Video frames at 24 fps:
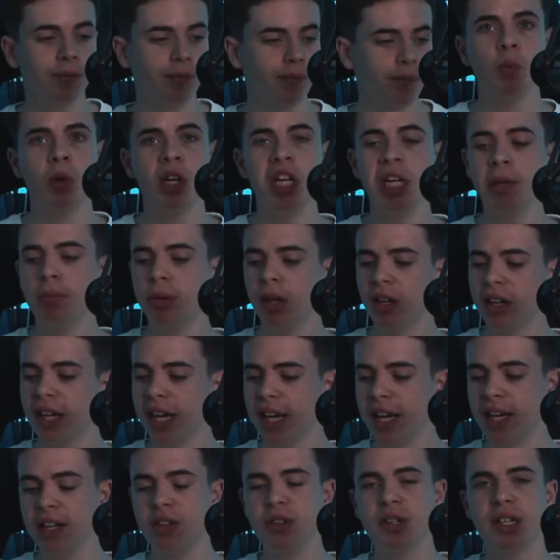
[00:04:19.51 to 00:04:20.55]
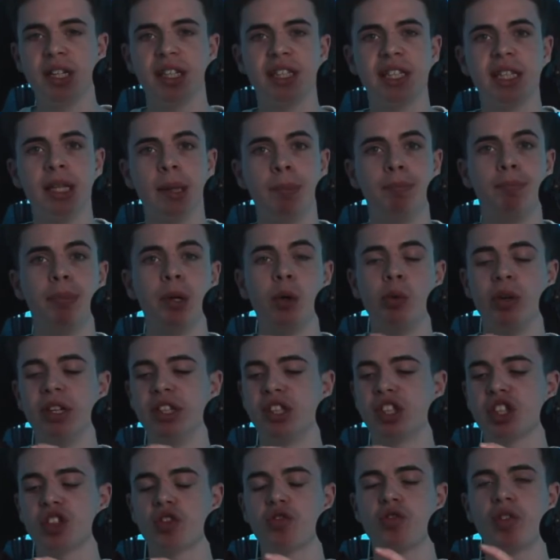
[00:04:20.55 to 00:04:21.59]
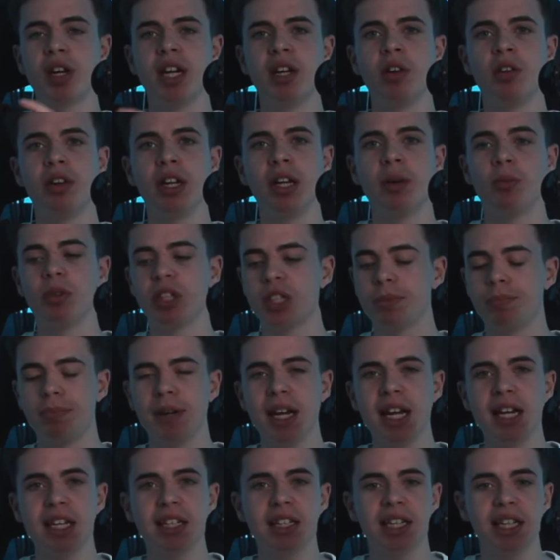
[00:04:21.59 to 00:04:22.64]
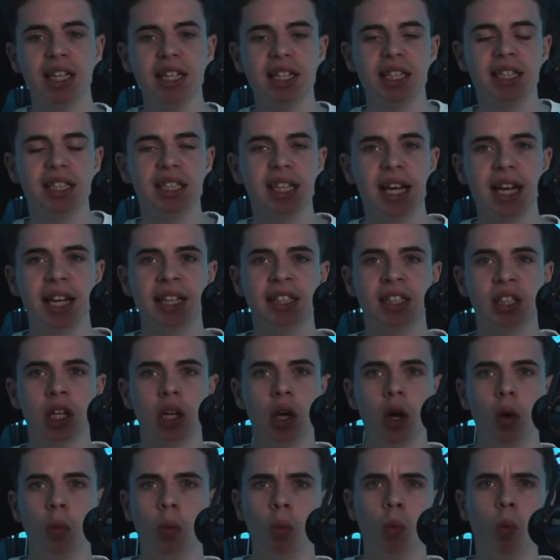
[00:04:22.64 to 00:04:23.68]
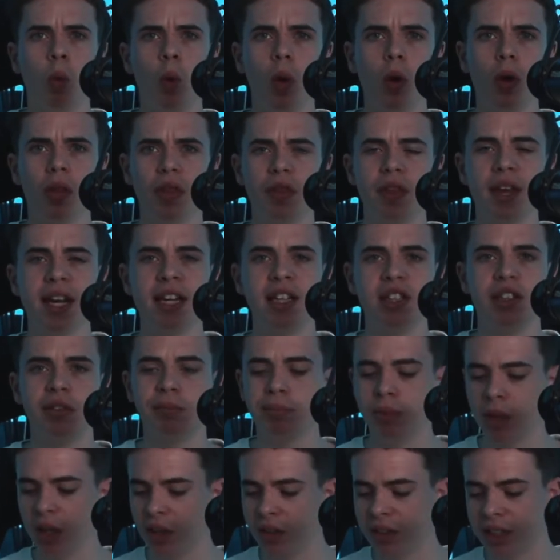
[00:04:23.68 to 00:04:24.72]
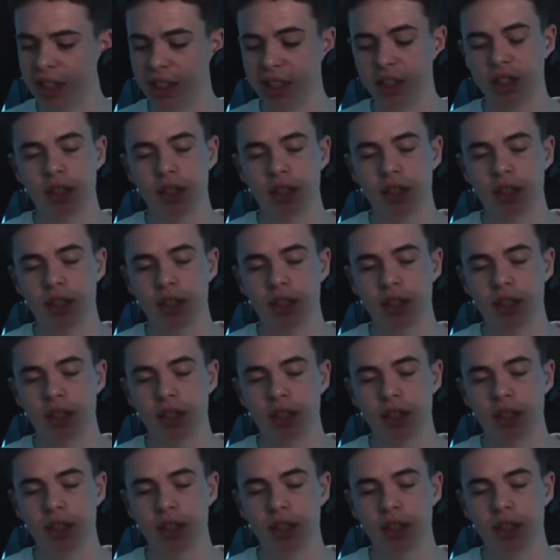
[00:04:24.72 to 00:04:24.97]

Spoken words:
When you plug it in, you can see the built-in screen on it, which basically says what things you've plugged in.